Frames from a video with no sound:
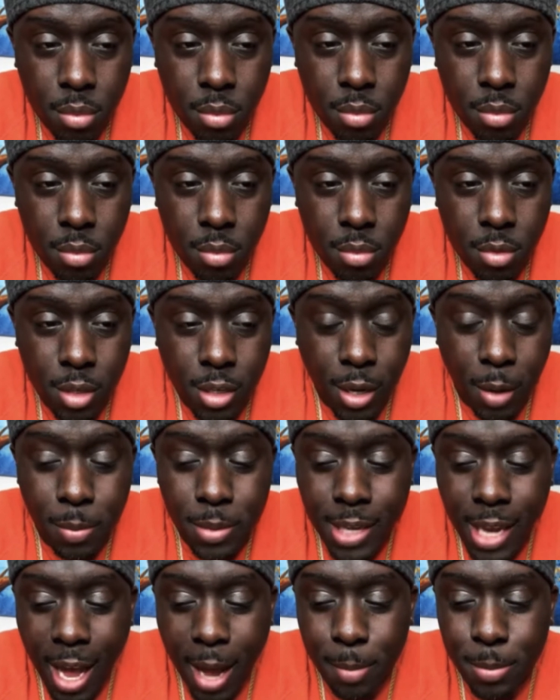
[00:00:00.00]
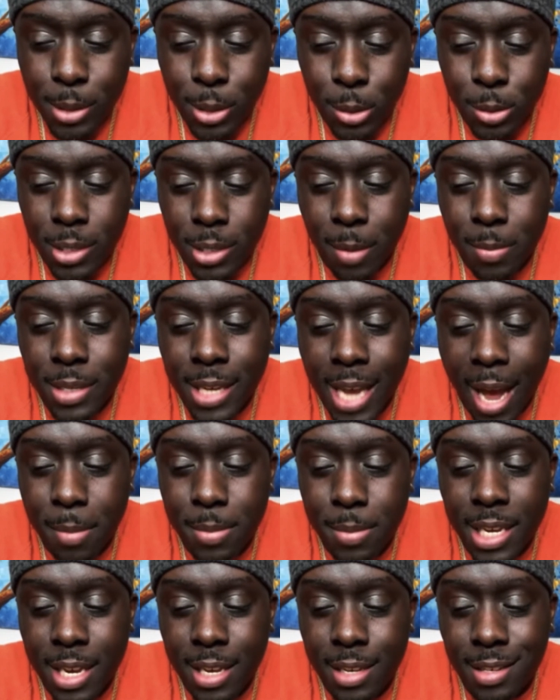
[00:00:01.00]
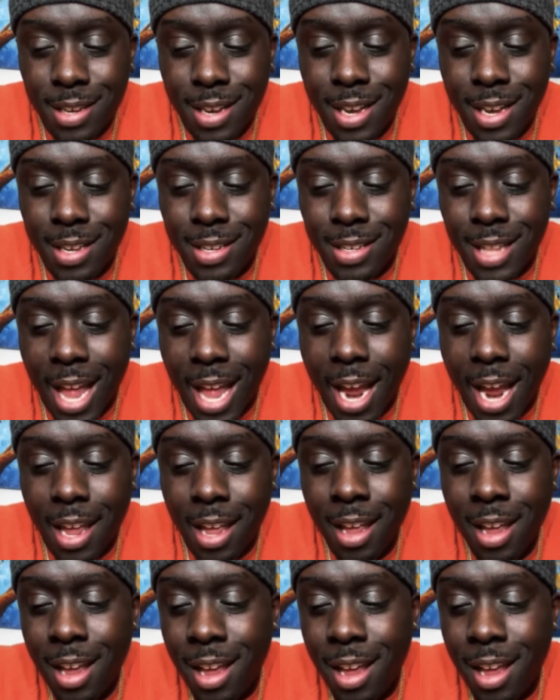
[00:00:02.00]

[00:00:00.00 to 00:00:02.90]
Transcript: Sometimes, so sometimes he's like